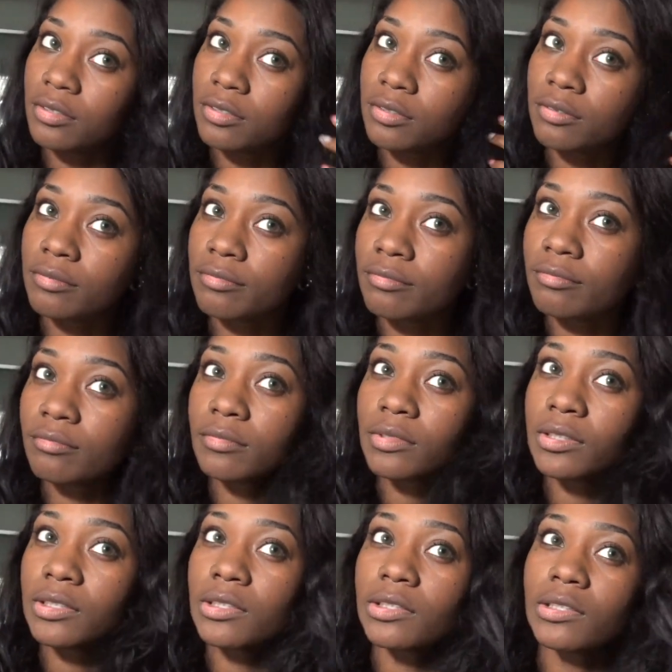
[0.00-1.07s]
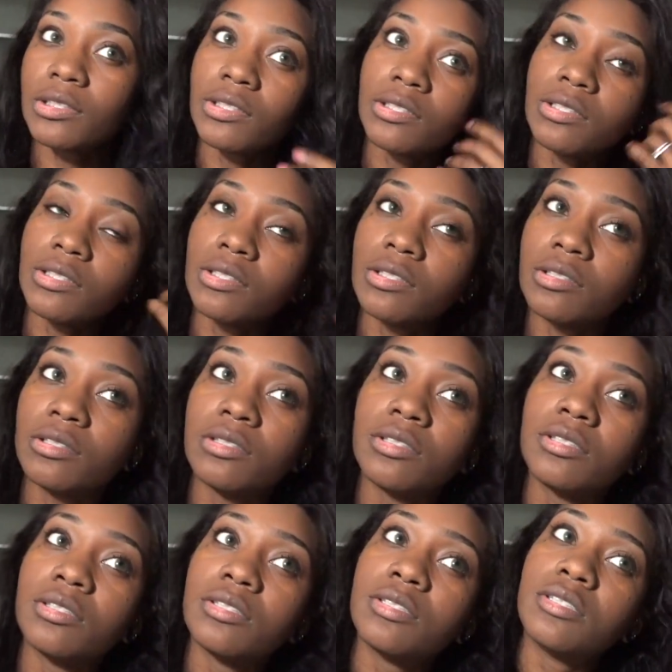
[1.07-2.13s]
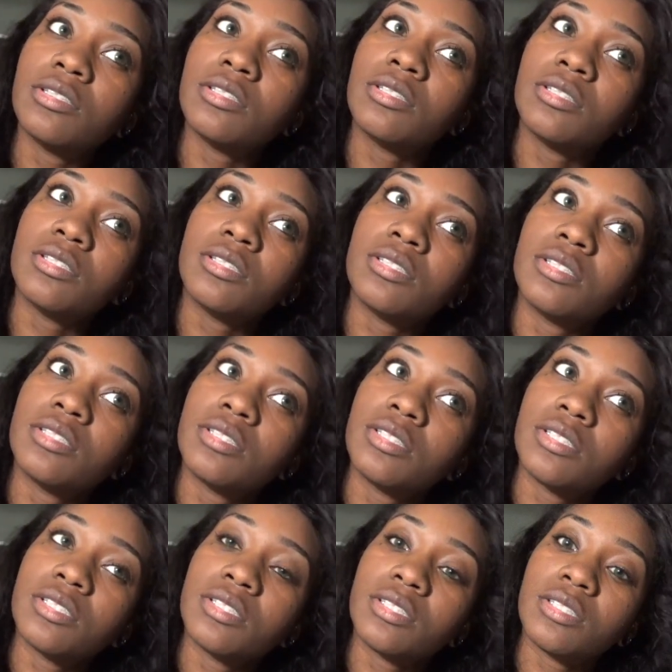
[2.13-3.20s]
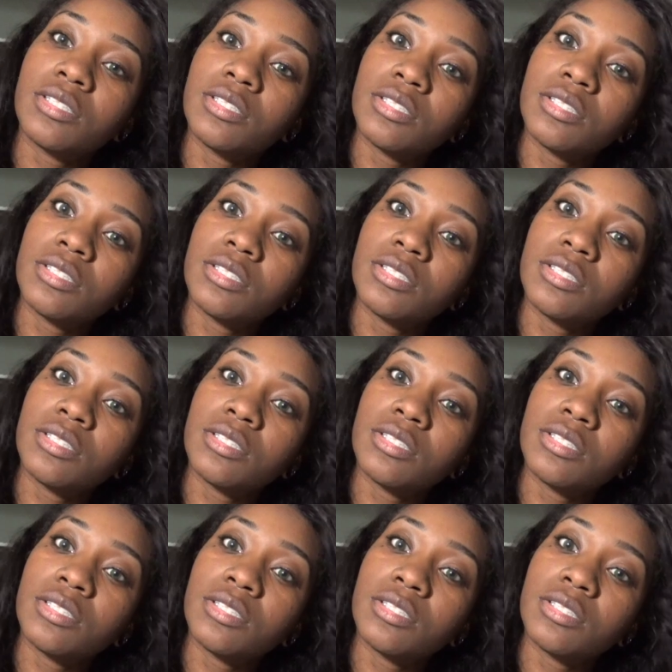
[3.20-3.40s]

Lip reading: [no speech]